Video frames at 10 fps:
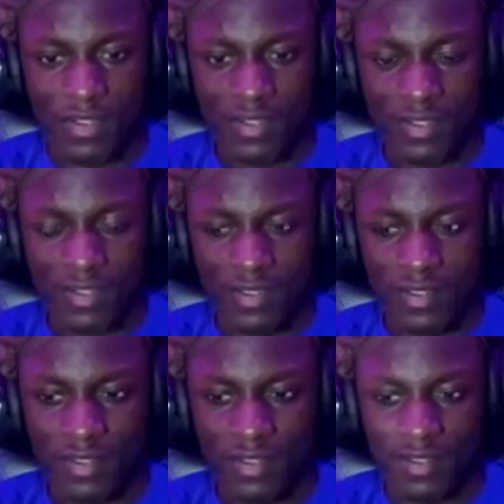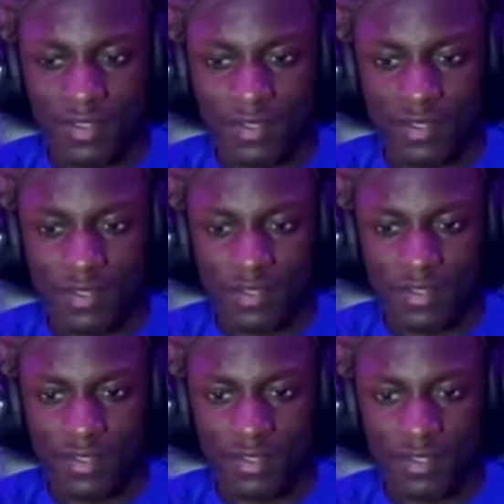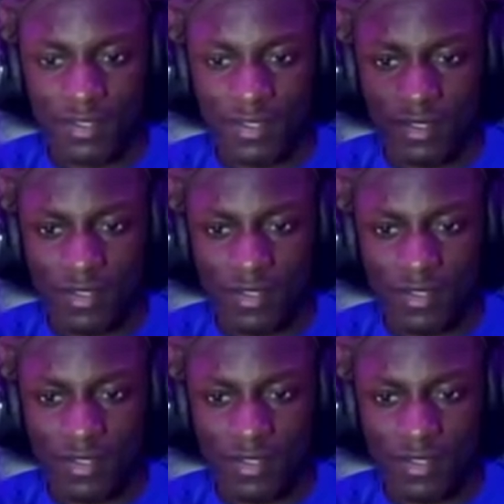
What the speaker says: (no one is talking)